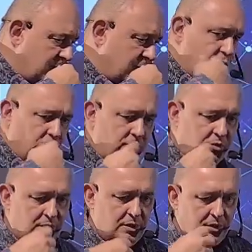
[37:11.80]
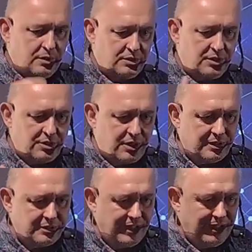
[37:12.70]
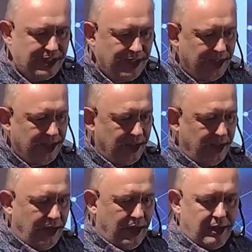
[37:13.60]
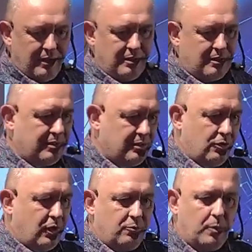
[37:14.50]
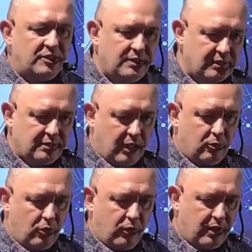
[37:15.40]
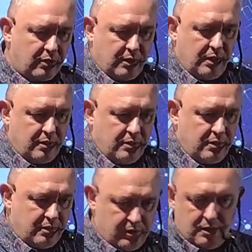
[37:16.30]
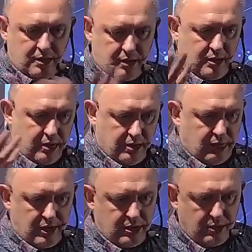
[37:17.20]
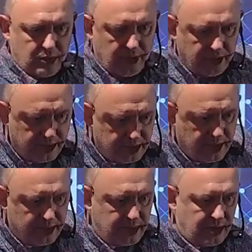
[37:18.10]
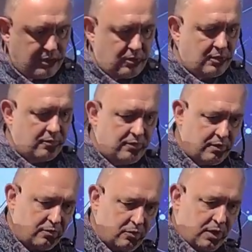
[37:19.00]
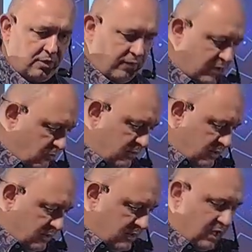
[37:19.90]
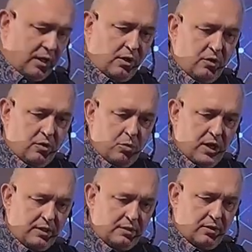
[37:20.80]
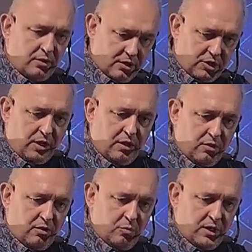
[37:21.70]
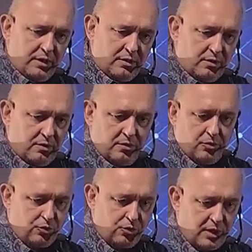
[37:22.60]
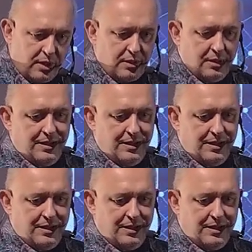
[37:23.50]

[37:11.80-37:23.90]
tooth surgeries. And you have buses now going, they are, even in the United States right now, you can find out taking your blood or checking your blood or your sugar.